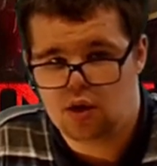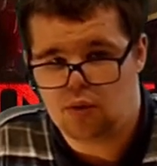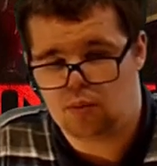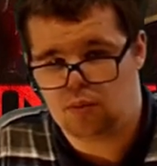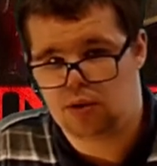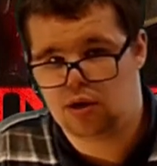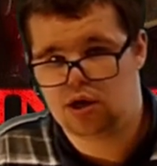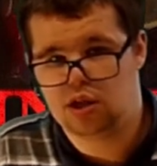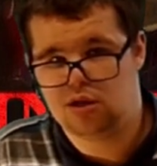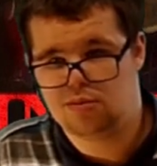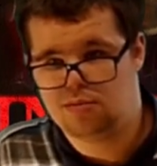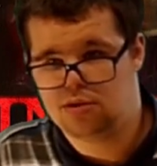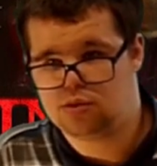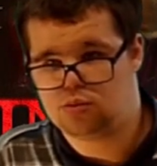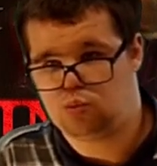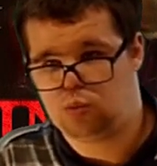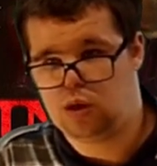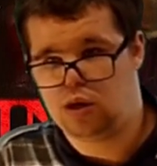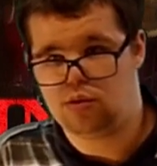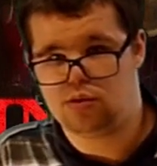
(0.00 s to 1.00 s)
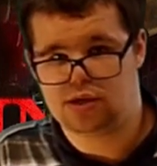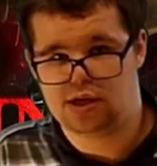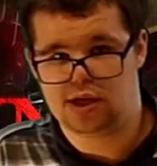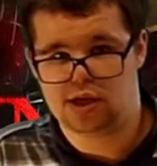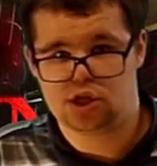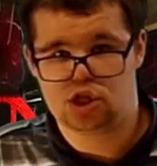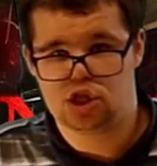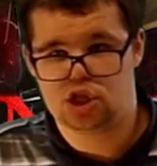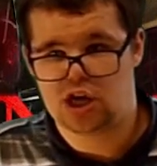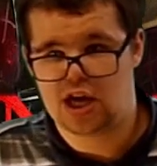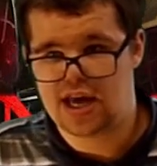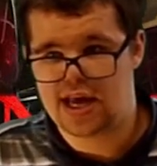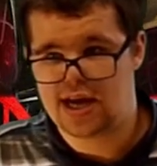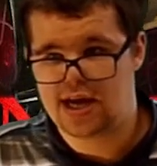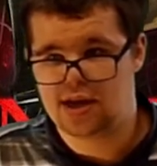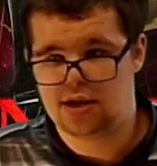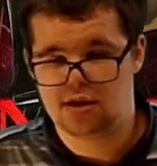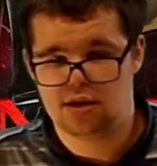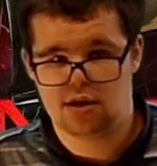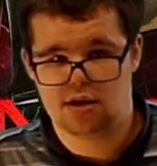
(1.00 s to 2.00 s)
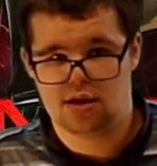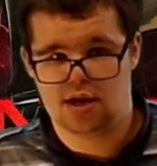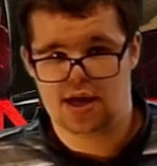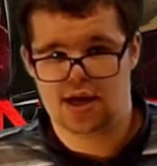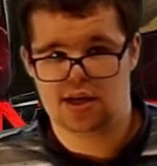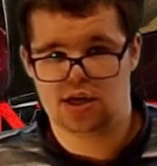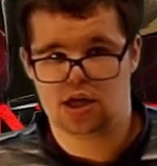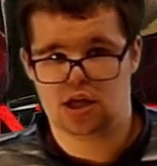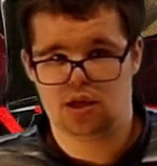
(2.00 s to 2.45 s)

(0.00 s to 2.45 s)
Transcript: One of them is wielding a chain, and the other